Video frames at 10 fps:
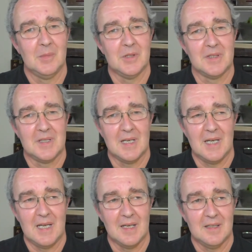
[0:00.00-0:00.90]
but
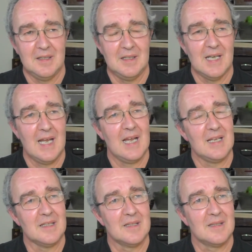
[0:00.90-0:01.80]
uh, yeah,
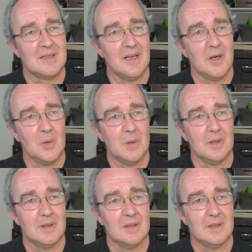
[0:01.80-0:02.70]
it's, so
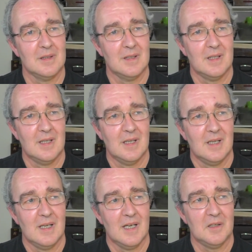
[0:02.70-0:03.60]

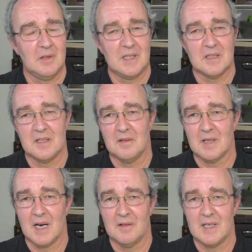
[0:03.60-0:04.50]
I do need to do
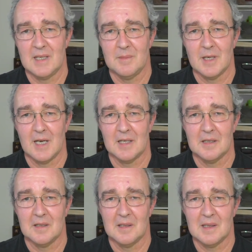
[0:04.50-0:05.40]
that really by
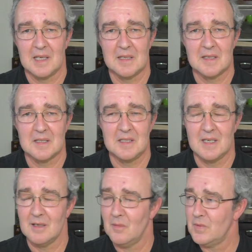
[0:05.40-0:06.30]
later this
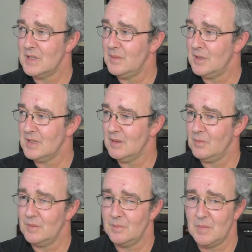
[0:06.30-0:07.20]
year, obviously, because I,
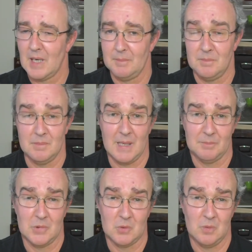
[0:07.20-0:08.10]
my
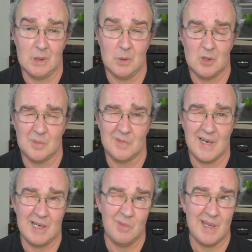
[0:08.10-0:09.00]
MacBook will
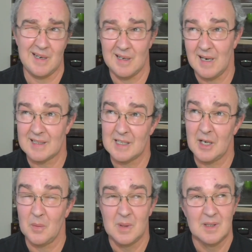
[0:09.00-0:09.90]
upgrade. Whether, I don't
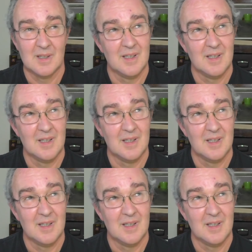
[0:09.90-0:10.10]
know,